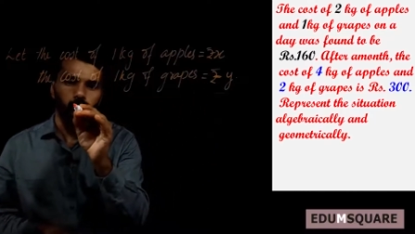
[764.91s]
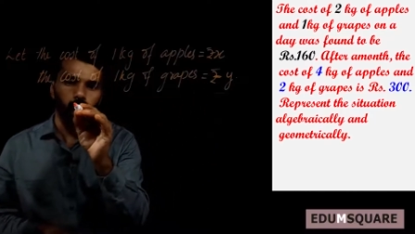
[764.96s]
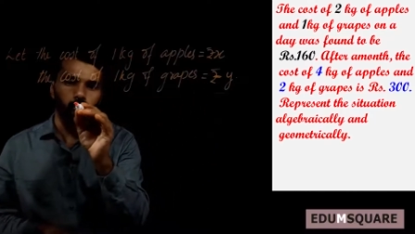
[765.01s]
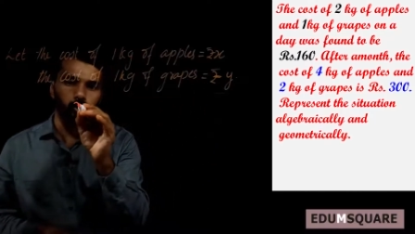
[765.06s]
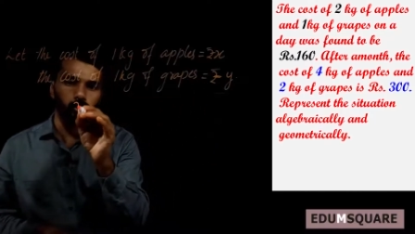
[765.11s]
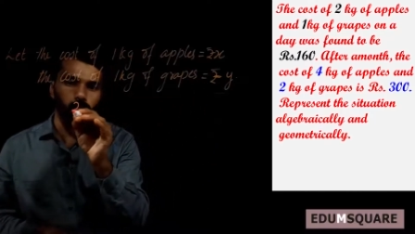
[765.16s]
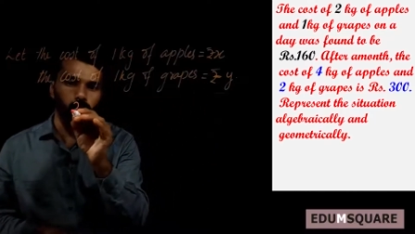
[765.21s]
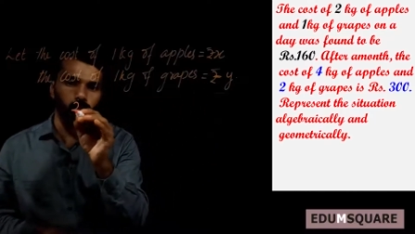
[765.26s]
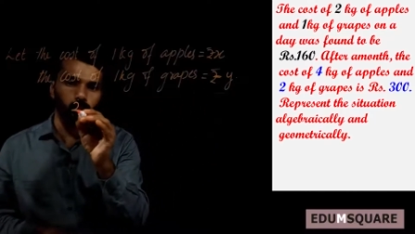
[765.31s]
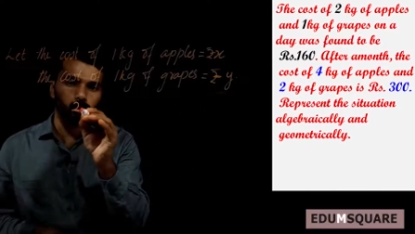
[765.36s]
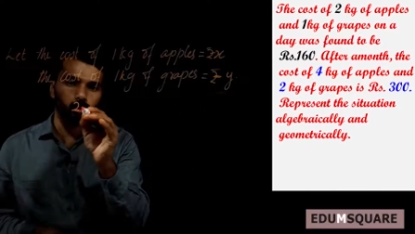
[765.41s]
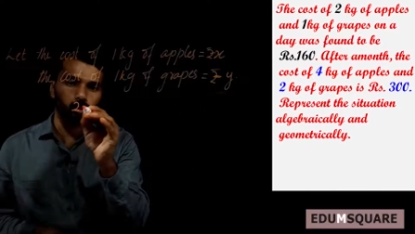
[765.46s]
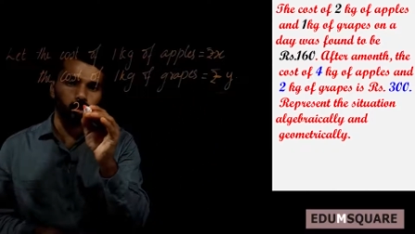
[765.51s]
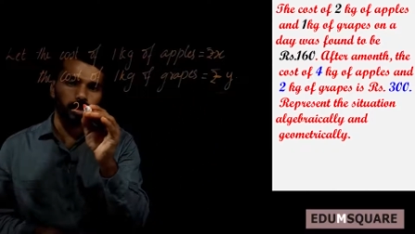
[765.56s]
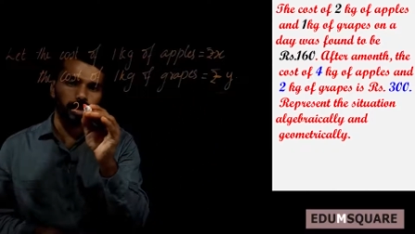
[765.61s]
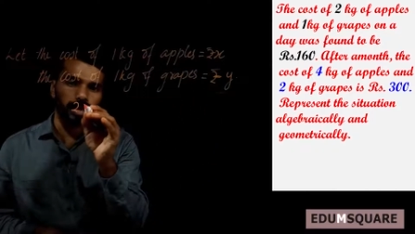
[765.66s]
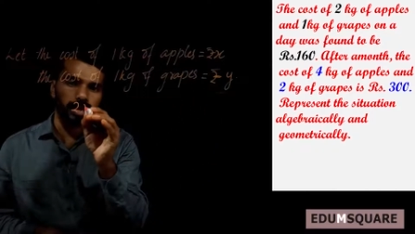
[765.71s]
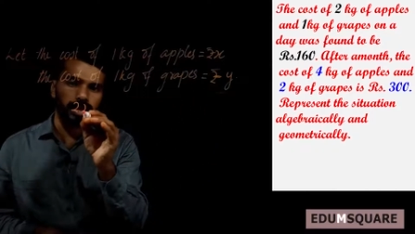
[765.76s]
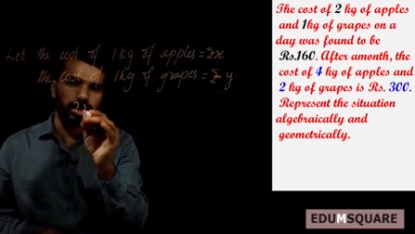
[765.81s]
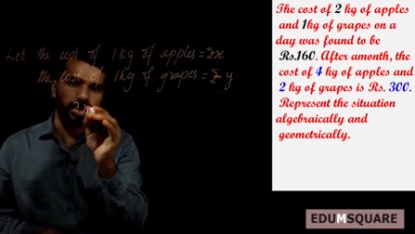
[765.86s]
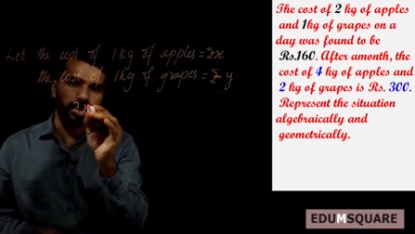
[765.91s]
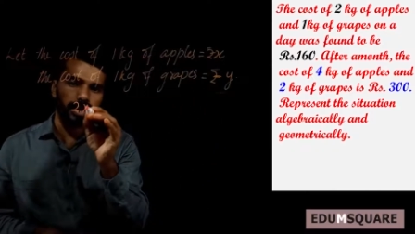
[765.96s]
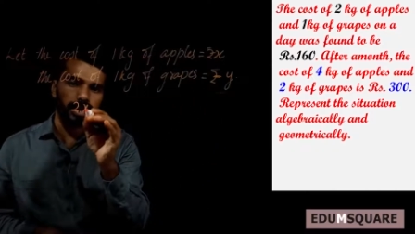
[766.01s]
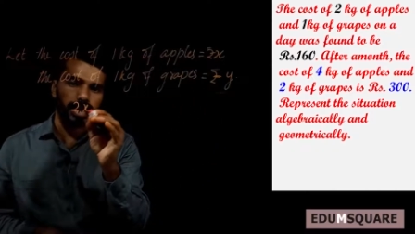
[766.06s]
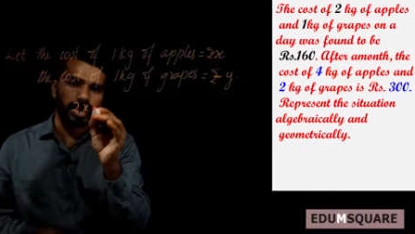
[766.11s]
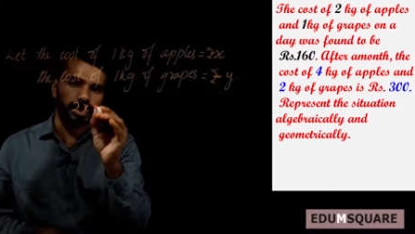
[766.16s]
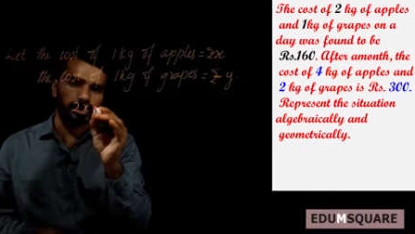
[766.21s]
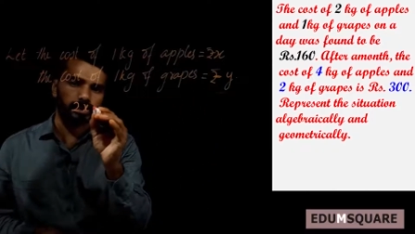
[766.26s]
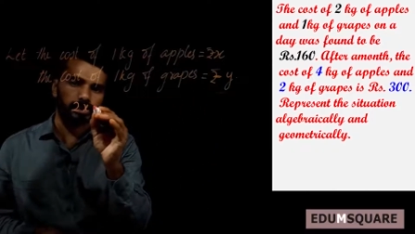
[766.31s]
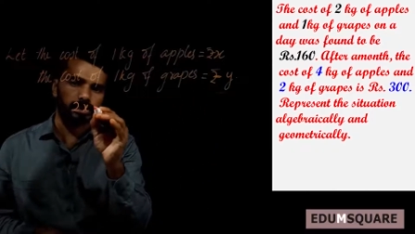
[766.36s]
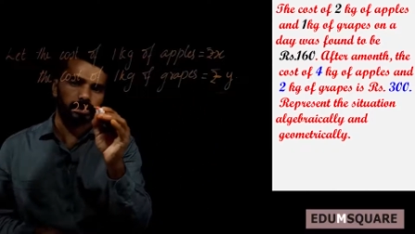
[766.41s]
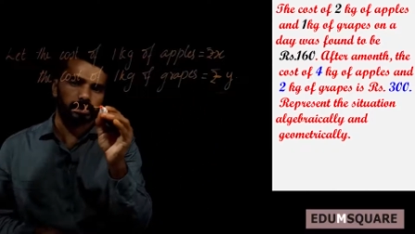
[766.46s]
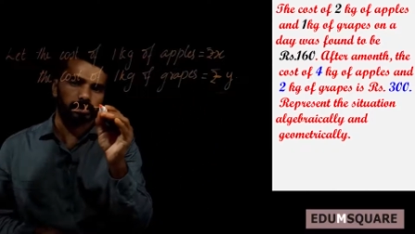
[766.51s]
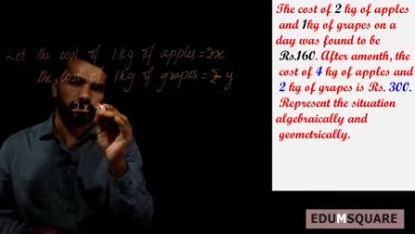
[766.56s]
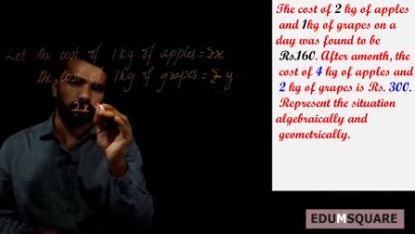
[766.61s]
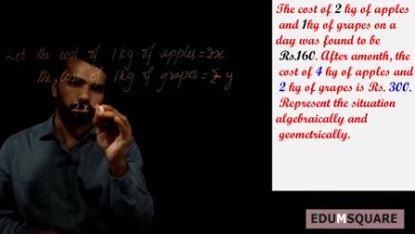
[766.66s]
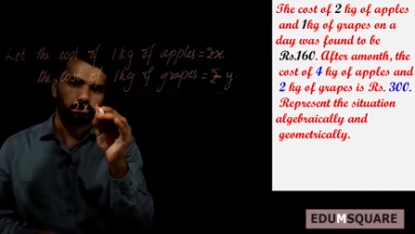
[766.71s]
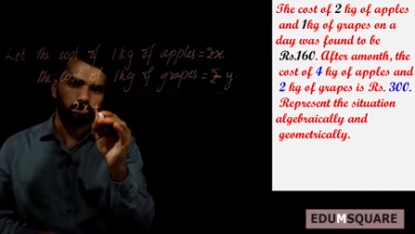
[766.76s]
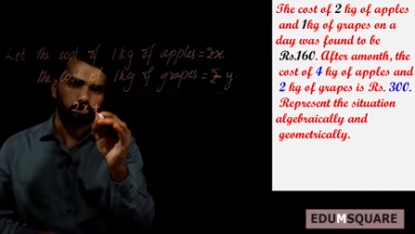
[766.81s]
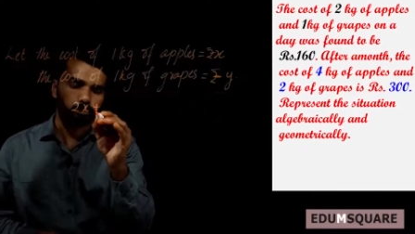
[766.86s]
2x
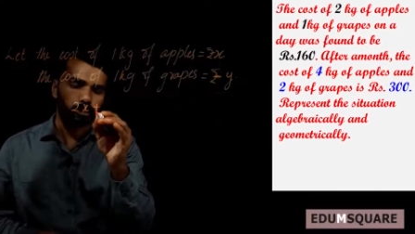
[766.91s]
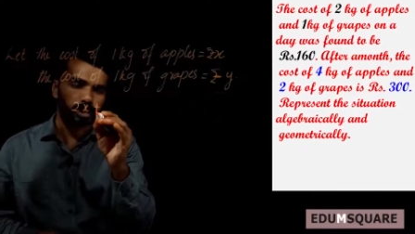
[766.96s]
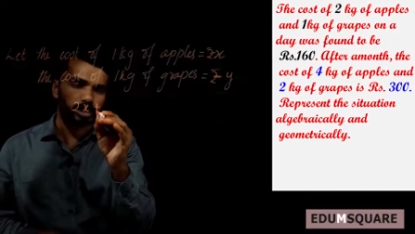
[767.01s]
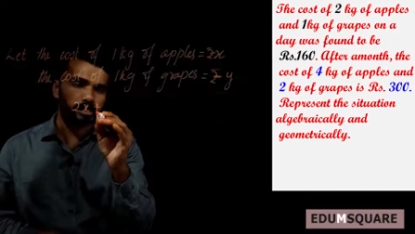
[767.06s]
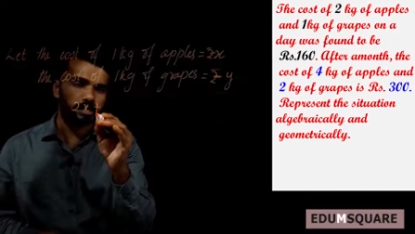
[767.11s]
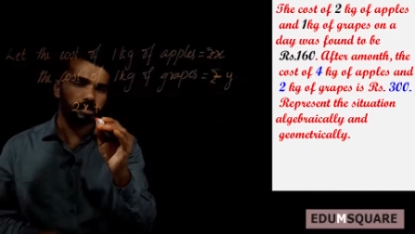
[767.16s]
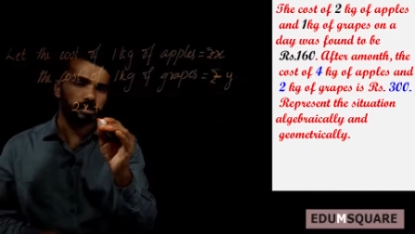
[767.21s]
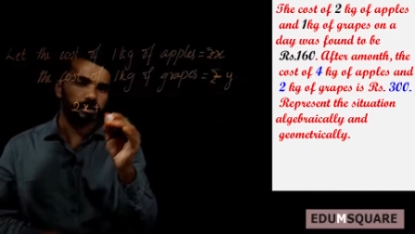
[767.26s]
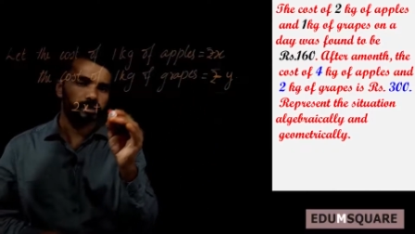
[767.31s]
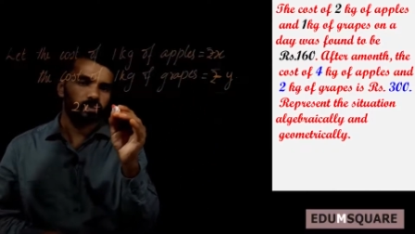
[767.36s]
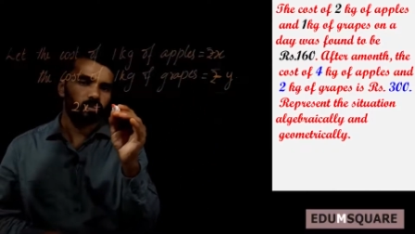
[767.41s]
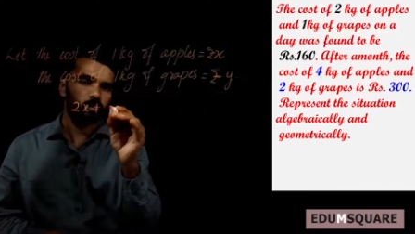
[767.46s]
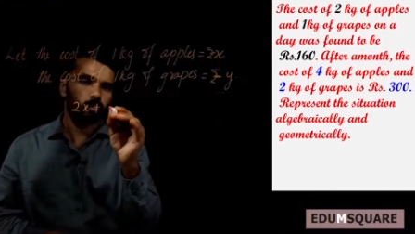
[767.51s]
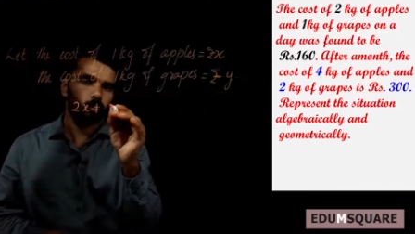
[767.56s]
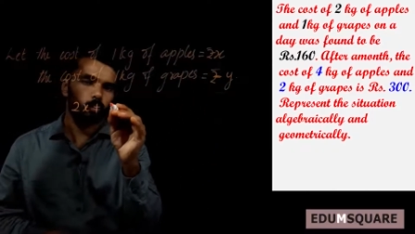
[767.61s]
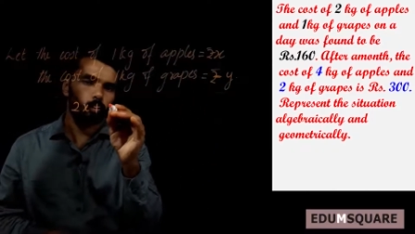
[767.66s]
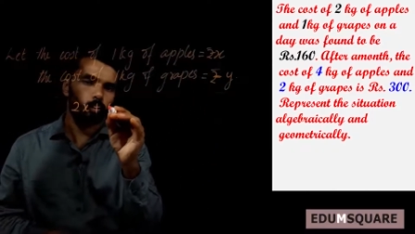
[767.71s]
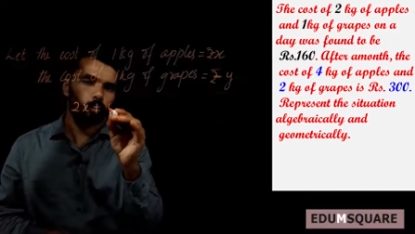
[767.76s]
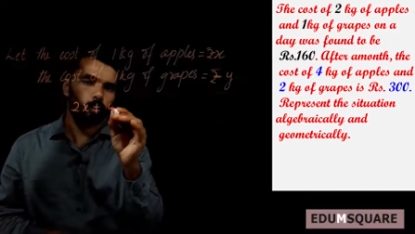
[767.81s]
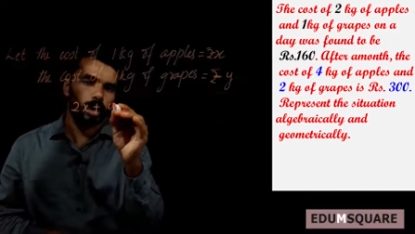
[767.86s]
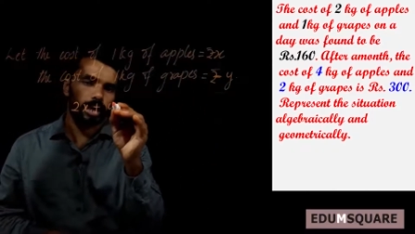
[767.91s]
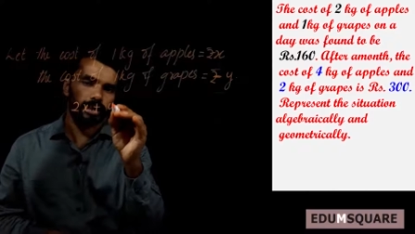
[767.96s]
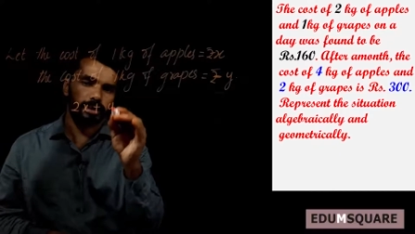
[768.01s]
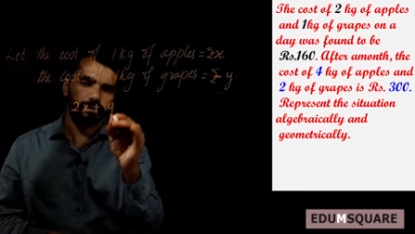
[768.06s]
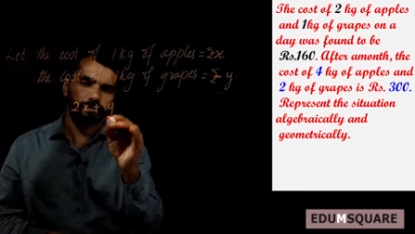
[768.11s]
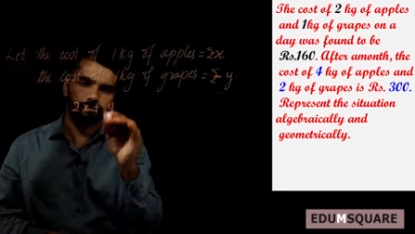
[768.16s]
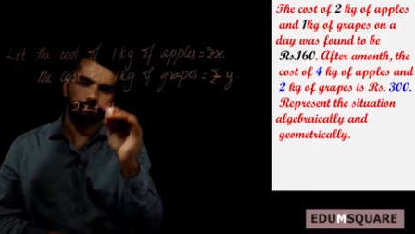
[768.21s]
plus y